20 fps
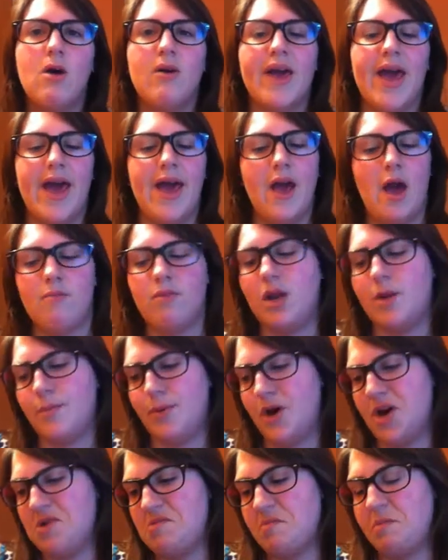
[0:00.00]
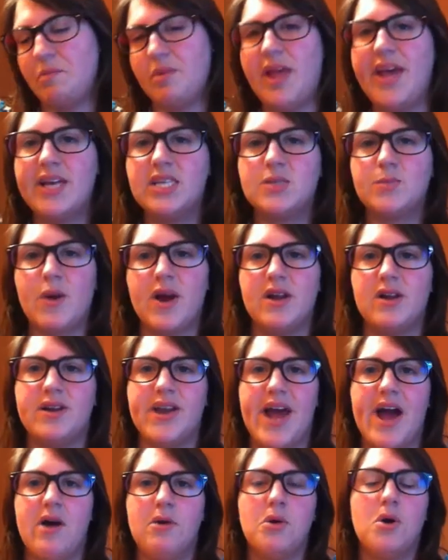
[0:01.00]
Okay, I'm going to put Plague Spreader
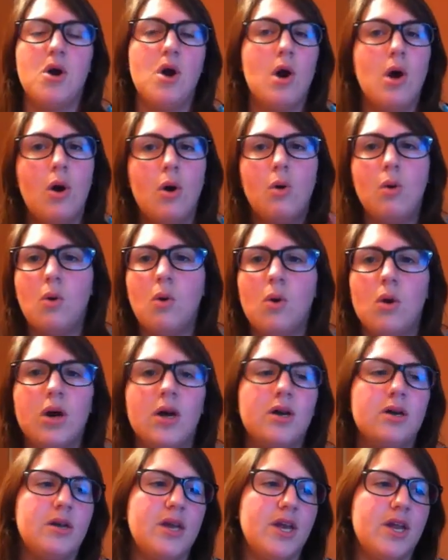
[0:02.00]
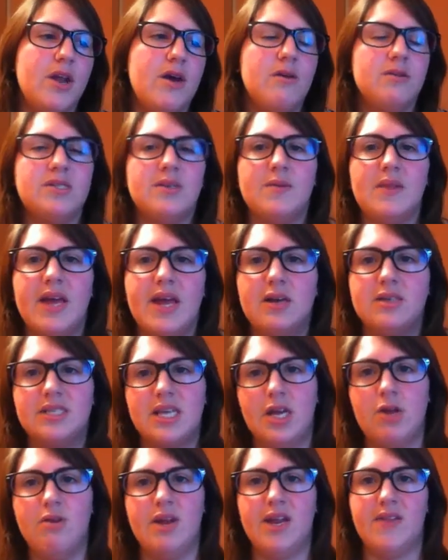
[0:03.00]
down, or, you know, something else
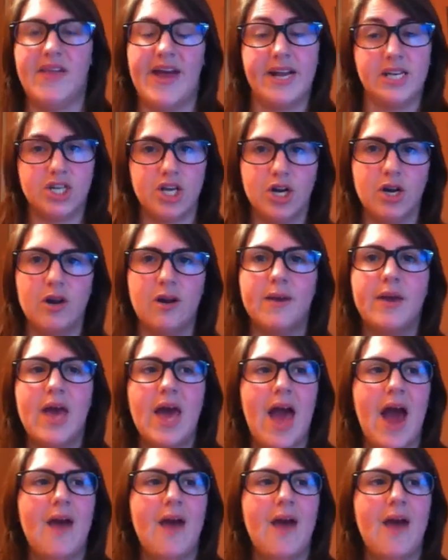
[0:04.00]
that you need that turn.